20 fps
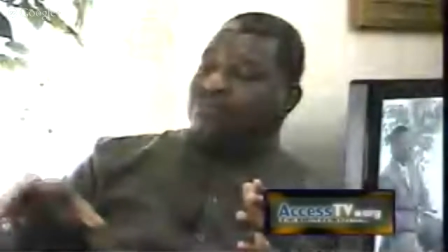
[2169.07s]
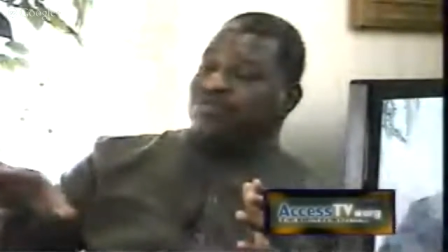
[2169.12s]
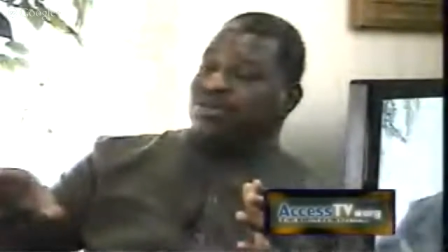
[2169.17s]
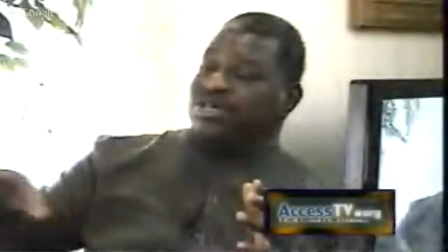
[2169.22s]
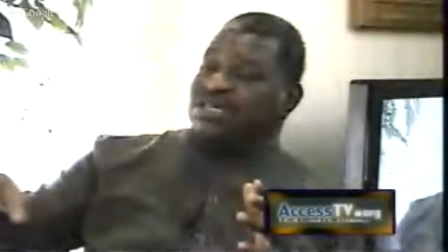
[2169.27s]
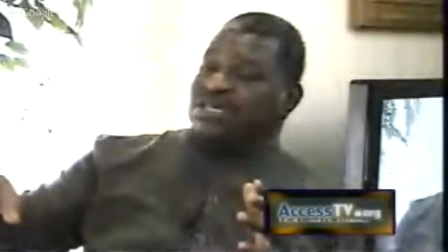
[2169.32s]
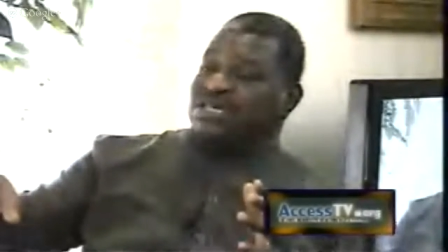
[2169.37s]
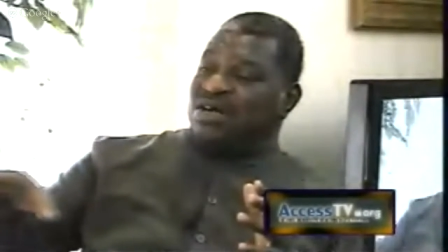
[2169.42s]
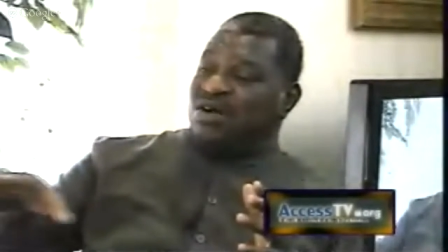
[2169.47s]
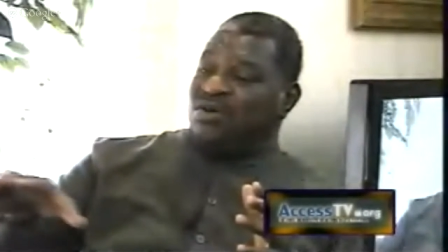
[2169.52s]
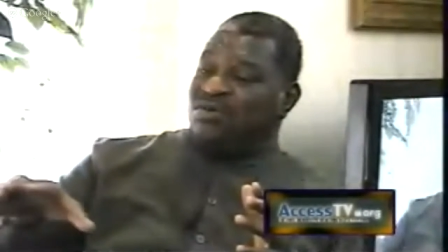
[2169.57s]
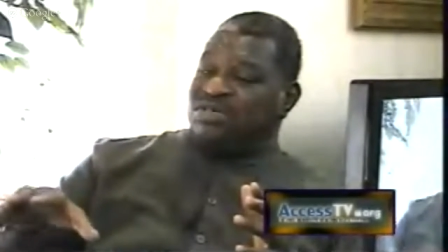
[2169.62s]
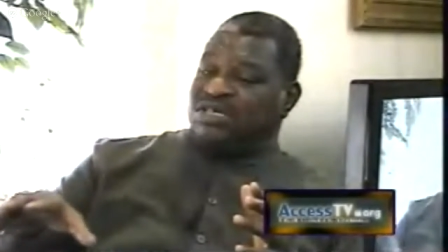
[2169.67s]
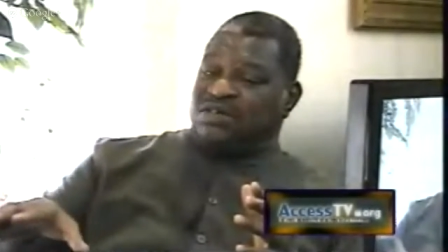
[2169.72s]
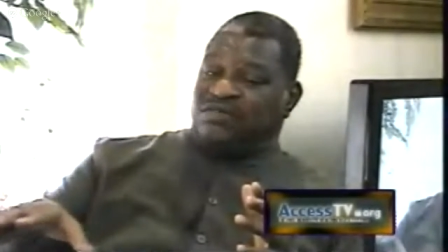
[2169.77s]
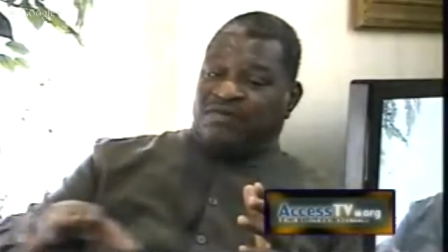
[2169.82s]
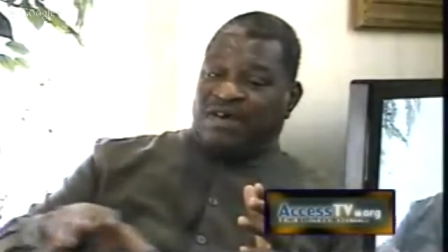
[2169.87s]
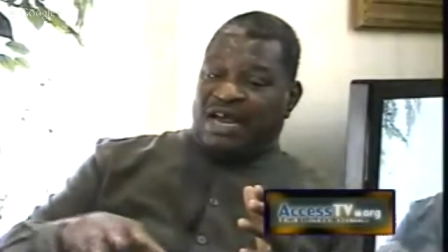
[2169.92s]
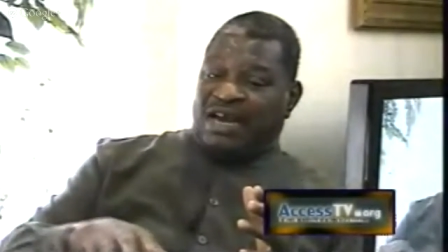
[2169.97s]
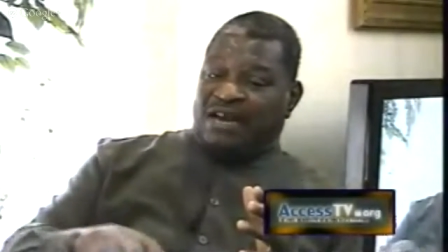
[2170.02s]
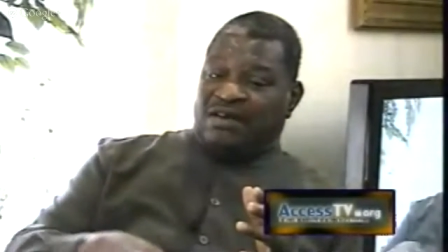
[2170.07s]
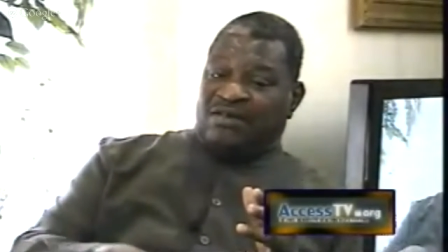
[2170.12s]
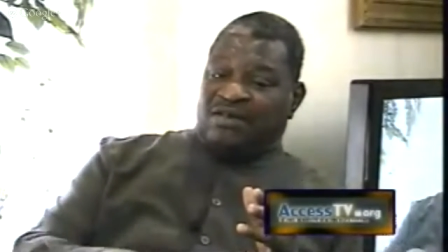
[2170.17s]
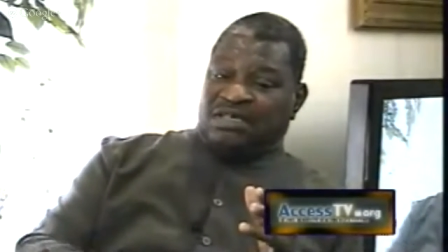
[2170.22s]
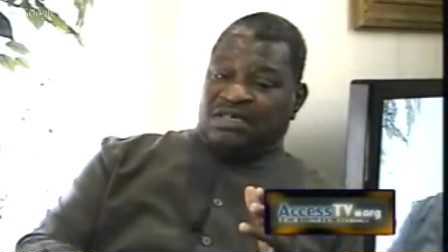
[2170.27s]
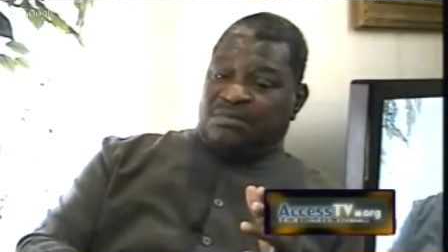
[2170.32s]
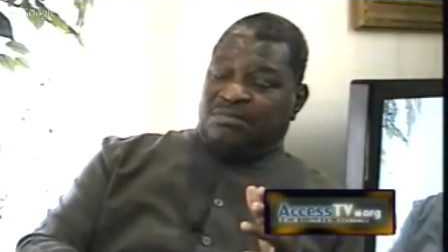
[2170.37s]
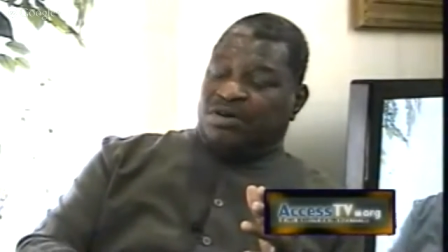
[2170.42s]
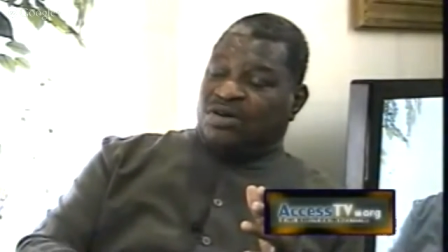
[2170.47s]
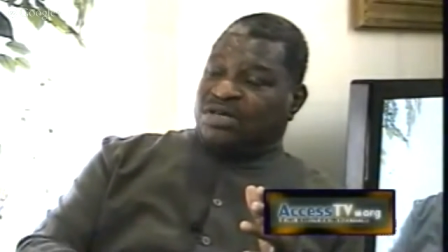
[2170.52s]
present housing value is
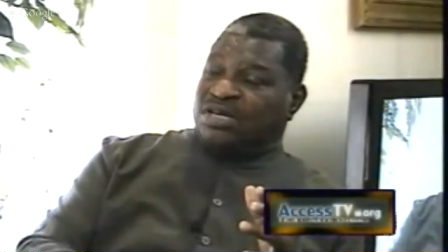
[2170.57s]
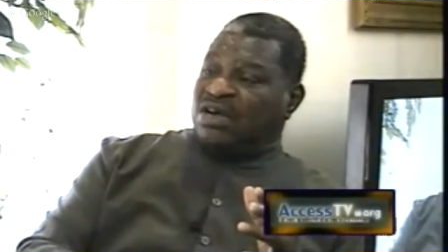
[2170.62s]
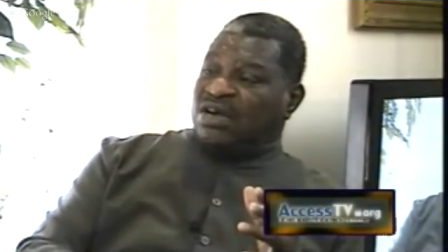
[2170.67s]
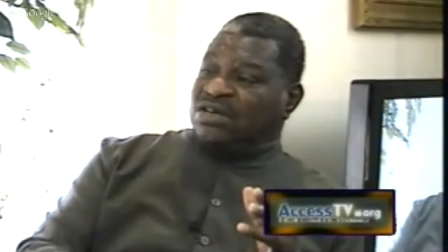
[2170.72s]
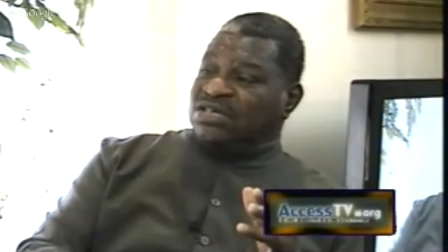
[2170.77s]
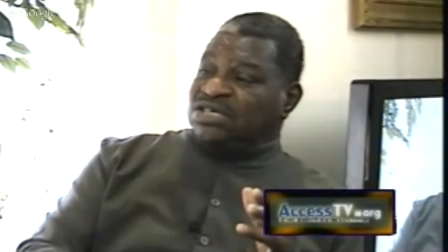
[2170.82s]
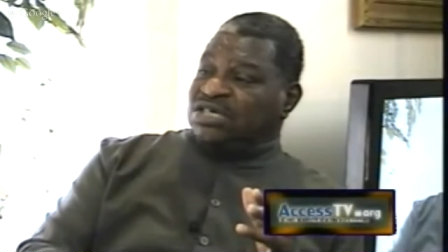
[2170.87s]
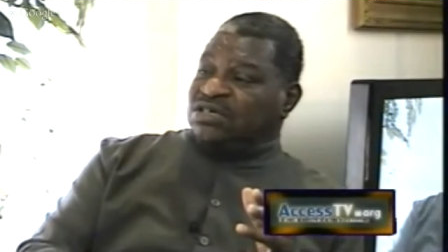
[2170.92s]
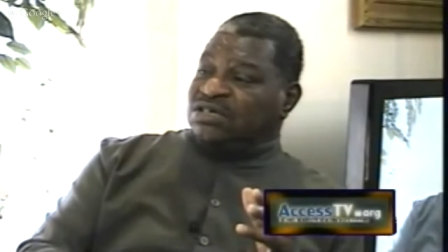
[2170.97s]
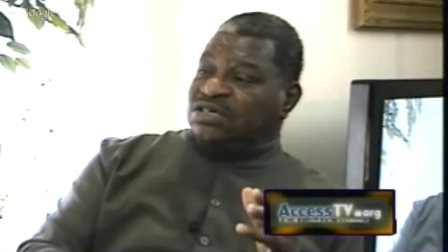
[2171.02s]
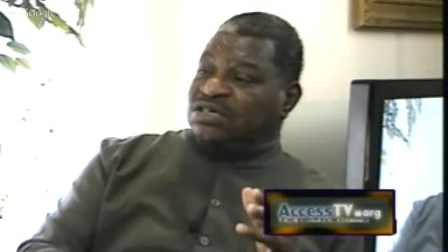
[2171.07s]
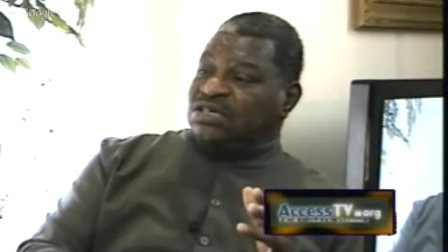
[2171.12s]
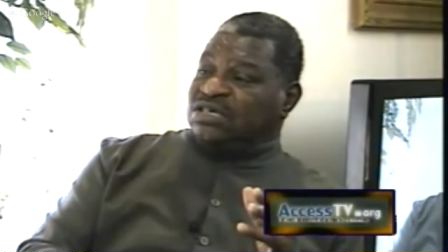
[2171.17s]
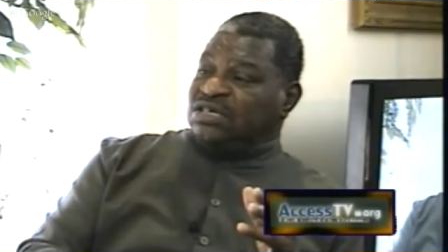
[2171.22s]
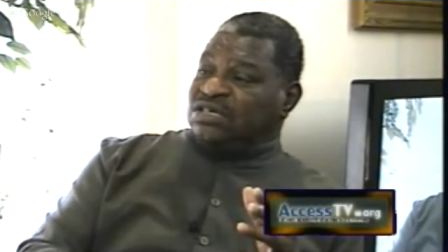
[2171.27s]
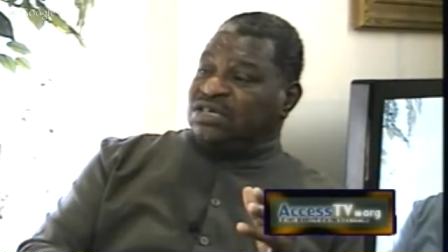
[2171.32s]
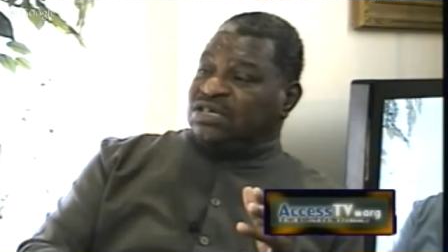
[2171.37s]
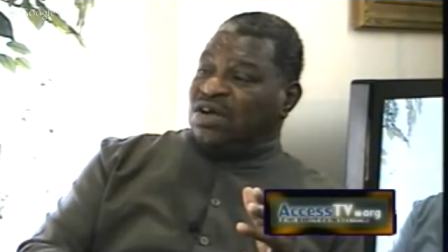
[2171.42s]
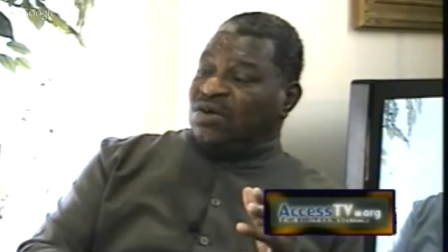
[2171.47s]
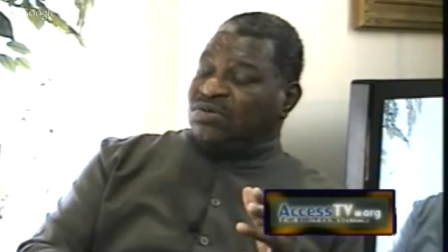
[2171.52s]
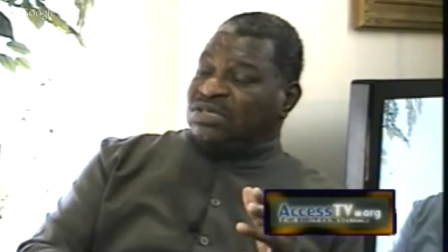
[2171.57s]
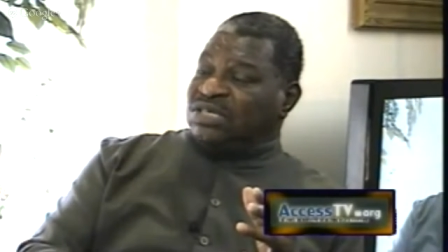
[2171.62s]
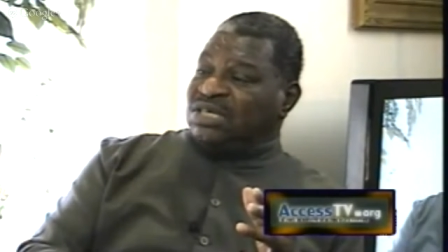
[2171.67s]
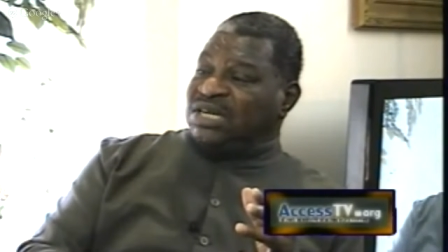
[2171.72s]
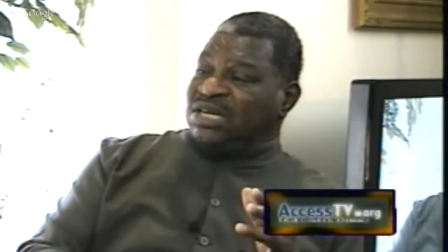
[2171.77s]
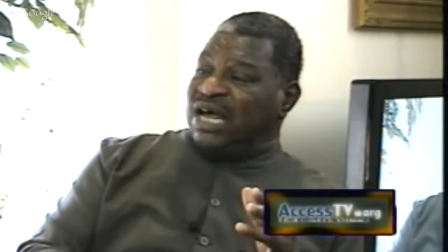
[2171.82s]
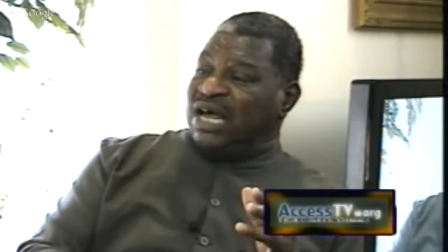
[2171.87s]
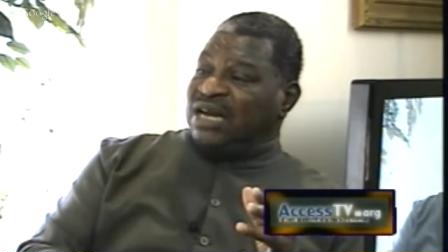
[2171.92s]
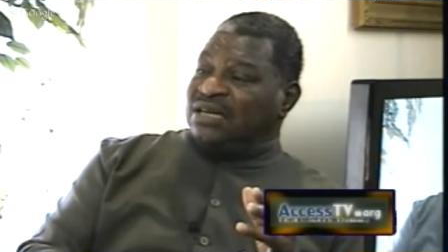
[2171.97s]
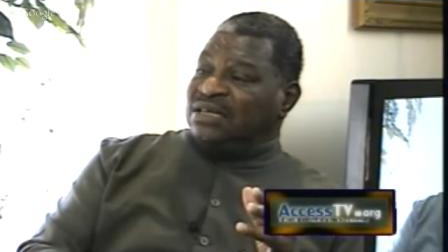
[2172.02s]
about
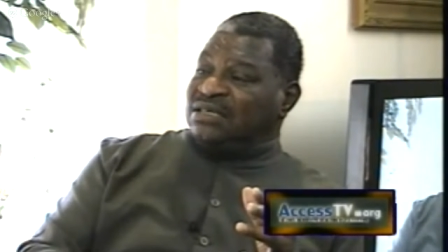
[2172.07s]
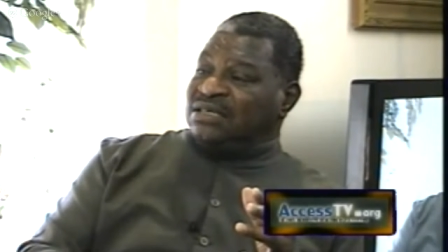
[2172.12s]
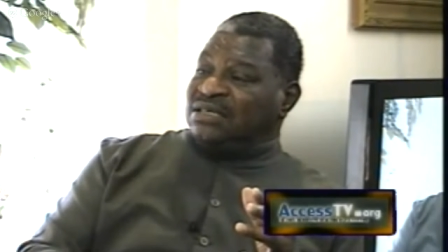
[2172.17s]
$100,000.